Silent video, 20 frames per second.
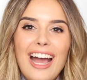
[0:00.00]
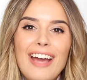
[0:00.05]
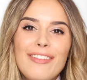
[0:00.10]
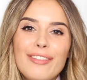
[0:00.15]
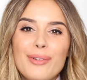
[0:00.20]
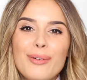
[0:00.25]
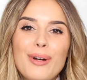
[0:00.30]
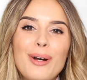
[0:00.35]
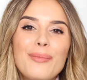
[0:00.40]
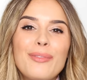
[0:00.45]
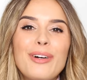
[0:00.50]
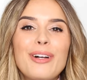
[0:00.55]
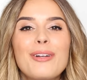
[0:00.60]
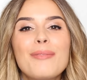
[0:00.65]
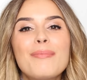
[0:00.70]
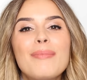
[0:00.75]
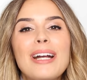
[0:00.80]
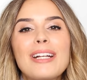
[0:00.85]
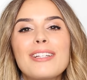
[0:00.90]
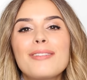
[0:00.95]
Hi everyone,
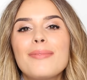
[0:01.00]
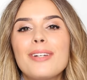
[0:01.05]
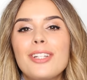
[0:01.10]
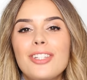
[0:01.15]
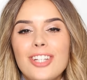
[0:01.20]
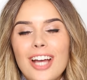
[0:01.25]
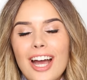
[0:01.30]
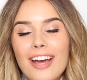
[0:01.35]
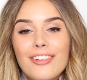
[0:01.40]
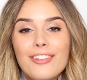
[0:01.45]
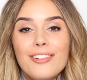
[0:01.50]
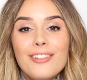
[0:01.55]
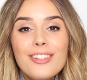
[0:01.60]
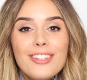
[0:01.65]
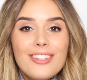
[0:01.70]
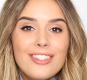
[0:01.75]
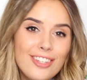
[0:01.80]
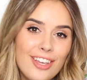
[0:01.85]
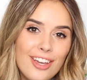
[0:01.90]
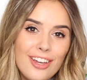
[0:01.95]
welcome back to my
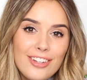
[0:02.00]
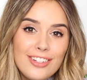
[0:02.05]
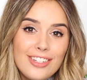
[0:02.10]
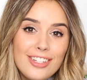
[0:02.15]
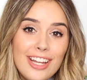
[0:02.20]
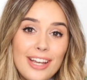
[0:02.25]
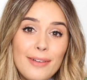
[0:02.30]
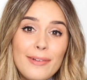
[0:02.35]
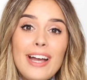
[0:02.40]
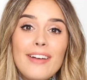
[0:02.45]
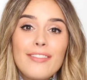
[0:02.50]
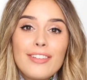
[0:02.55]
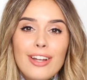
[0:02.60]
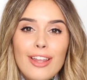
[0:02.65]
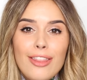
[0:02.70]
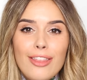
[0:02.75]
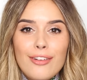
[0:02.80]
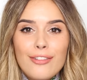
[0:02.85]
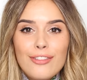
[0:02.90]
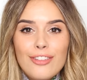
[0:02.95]
channel. So today we have
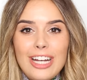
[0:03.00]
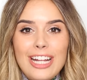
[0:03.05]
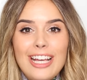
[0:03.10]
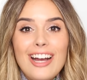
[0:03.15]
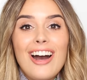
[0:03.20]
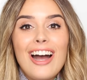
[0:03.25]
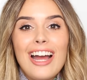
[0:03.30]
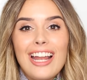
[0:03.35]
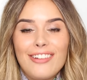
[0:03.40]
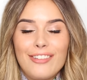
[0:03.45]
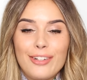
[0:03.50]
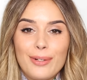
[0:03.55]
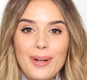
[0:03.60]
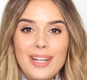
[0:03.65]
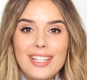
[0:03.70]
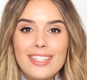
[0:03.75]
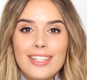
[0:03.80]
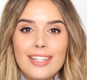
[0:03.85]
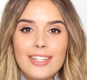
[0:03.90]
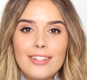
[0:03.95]
another really highly
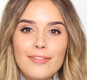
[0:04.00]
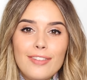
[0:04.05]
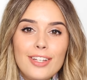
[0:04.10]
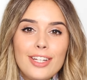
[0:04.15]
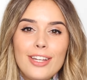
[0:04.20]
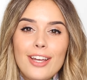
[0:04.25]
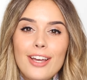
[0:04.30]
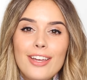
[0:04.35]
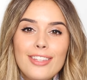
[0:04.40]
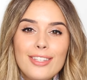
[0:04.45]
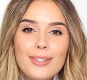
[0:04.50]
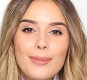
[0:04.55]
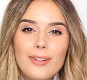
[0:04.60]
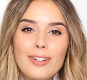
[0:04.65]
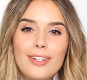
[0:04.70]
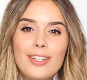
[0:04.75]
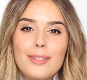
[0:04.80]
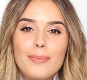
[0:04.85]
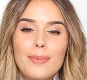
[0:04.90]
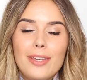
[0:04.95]
requested video. This
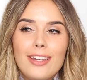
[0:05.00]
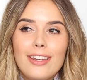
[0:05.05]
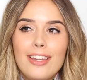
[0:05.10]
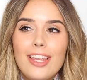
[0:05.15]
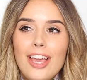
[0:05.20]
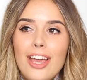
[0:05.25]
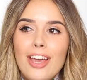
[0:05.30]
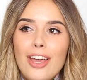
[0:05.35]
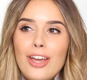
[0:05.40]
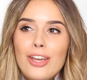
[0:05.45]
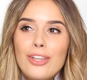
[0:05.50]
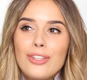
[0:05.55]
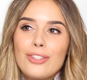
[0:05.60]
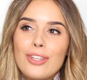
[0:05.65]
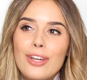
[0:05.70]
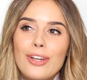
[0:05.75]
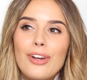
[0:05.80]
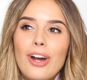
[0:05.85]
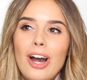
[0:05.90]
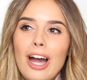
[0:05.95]
one has been
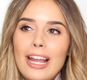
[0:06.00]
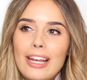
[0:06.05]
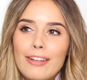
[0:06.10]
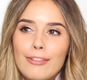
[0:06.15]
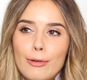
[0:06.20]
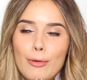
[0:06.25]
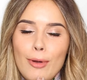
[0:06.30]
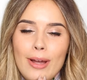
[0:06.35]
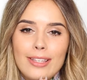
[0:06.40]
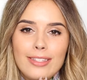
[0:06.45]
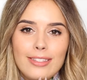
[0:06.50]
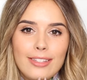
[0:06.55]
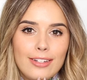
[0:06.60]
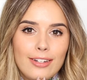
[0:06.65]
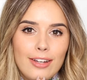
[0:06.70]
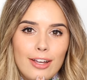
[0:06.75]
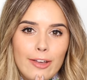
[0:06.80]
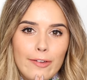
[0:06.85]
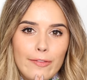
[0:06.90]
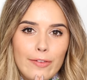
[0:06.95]
so highly
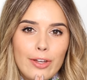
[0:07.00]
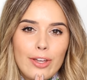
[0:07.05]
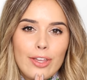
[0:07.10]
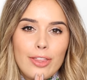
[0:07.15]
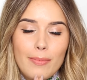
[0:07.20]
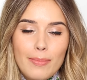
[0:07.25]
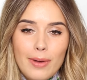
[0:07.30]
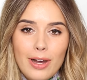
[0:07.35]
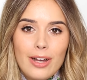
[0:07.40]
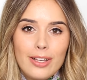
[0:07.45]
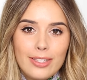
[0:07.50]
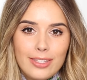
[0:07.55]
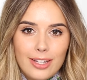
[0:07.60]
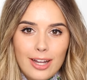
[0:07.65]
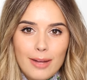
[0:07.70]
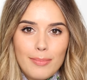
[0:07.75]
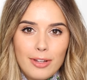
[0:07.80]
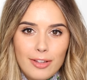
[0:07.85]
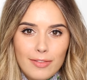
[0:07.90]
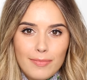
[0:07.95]
requested over the past
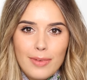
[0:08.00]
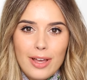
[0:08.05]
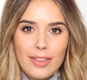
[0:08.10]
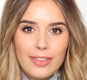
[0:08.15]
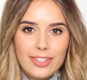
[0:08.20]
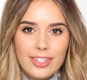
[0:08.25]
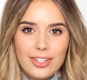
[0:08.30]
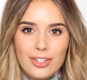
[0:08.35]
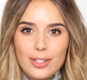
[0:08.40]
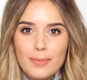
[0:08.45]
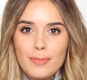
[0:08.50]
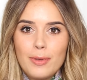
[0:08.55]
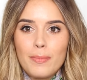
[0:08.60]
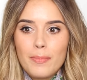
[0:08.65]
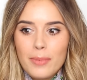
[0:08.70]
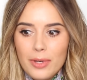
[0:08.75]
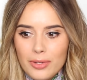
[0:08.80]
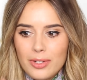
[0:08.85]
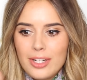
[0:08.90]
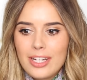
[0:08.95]
couple of months. It's just
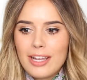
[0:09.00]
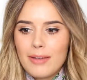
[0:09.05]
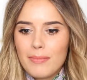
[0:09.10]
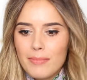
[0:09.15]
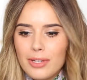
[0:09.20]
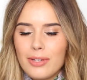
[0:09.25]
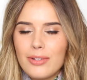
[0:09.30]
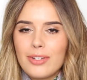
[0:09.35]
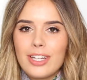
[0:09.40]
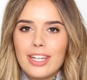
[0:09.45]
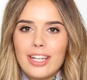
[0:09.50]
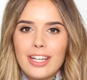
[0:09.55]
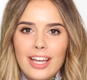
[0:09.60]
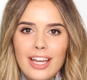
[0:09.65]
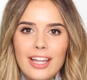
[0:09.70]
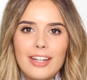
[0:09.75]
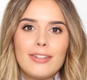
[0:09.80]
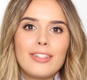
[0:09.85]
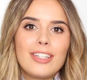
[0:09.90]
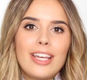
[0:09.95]
been building and building
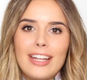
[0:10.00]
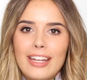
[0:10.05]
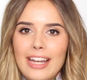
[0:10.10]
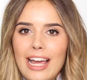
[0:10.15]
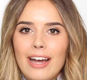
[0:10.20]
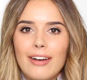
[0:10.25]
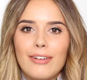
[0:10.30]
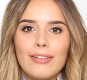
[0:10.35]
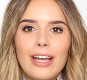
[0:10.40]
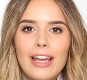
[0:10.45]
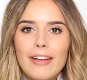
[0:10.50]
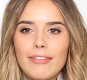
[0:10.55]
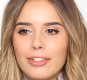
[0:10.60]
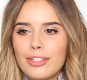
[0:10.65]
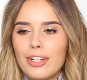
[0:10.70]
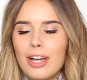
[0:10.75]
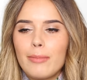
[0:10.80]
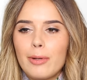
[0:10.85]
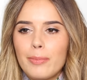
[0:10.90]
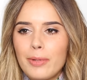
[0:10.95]
and now
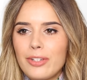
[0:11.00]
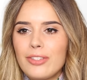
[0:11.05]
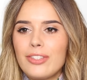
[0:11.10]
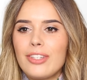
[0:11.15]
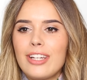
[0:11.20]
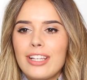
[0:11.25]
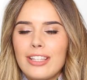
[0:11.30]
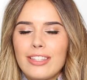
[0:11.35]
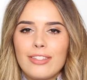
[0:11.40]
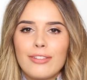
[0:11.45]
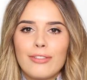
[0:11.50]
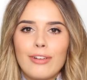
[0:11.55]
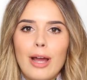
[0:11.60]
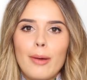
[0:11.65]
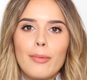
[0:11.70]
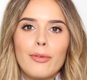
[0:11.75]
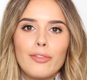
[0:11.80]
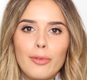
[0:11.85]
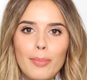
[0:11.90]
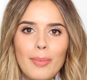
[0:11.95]
every time I post an
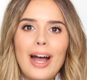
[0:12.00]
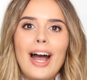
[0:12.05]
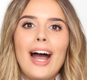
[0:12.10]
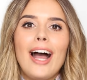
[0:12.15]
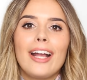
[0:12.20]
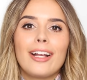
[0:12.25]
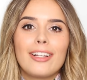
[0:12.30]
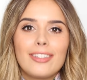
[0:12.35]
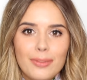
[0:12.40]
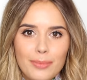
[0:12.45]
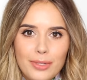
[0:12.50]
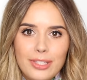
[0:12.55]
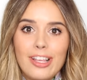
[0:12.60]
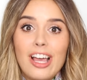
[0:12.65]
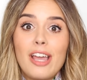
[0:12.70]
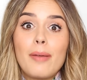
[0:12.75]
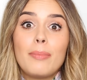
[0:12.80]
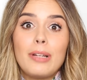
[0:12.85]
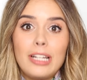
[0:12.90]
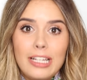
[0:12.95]
Instagram of a bag, someone's
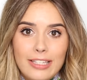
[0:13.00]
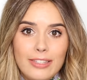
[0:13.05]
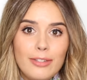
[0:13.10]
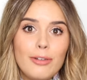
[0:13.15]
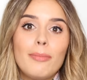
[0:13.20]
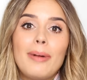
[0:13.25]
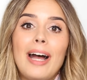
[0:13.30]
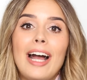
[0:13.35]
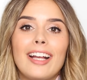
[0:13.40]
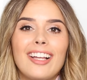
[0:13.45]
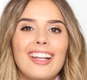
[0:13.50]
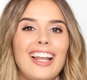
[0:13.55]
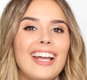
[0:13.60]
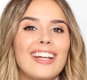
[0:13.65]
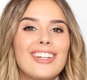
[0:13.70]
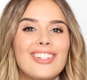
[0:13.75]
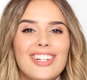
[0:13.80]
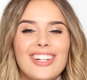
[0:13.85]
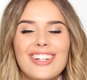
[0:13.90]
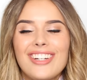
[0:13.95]
like, please do a bag
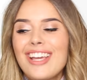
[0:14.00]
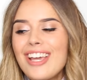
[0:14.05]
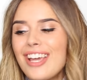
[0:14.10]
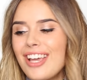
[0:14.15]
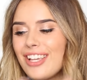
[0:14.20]
collection.